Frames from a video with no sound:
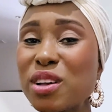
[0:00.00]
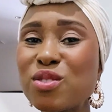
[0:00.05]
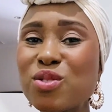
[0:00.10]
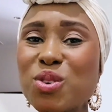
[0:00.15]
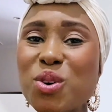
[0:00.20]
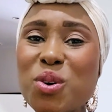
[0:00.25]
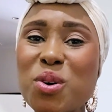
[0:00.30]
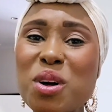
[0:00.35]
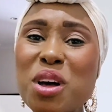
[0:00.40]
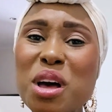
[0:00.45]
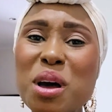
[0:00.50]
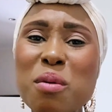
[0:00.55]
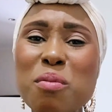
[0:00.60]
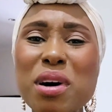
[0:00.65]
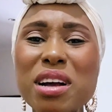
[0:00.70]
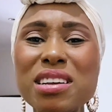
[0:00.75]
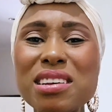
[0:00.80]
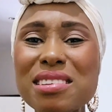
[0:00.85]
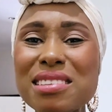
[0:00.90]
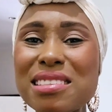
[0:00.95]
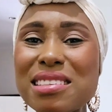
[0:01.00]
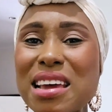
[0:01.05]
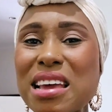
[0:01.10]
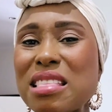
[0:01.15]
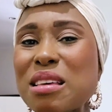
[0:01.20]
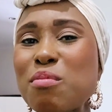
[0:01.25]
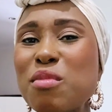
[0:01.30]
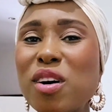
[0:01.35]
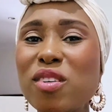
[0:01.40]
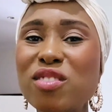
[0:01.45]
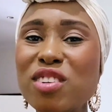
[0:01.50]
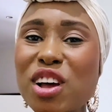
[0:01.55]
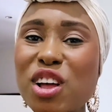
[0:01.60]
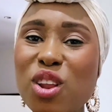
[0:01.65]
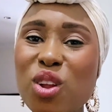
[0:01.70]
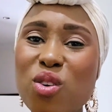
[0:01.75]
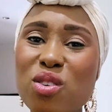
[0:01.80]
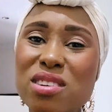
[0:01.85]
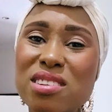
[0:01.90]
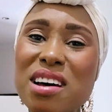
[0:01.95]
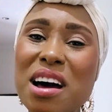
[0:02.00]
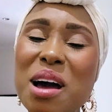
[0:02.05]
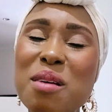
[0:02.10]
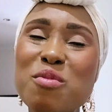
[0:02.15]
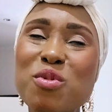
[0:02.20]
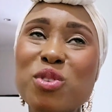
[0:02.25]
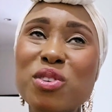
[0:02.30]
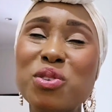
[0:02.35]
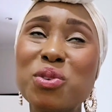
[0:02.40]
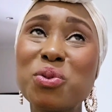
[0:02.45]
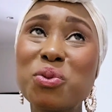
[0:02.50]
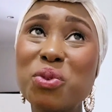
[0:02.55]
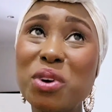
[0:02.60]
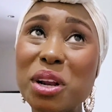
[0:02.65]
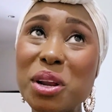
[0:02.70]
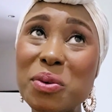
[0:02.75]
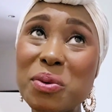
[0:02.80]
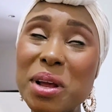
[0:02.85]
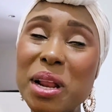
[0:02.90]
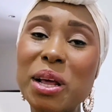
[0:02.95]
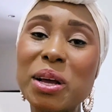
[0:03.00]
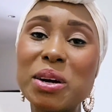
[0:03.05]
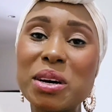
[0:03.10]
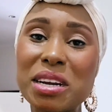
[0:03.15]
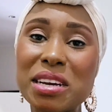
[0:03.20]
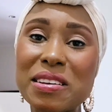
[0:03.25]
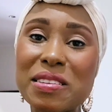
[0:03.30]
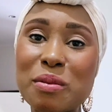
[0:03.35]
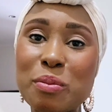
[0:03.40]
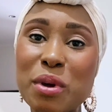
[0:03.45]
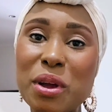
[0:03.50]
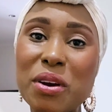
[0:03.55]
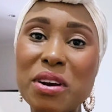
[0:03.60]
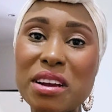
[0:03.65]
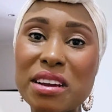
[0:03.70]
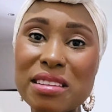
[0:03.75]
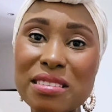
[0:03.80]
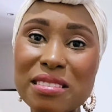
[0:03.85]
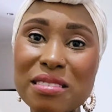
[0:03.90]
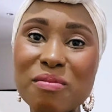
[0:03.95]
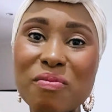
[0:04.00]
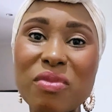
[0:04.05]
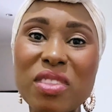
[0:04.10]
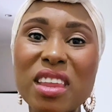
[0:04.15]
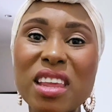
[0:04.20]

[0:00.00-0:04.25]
So by just seeing them after a long time, it was a really, really good experience.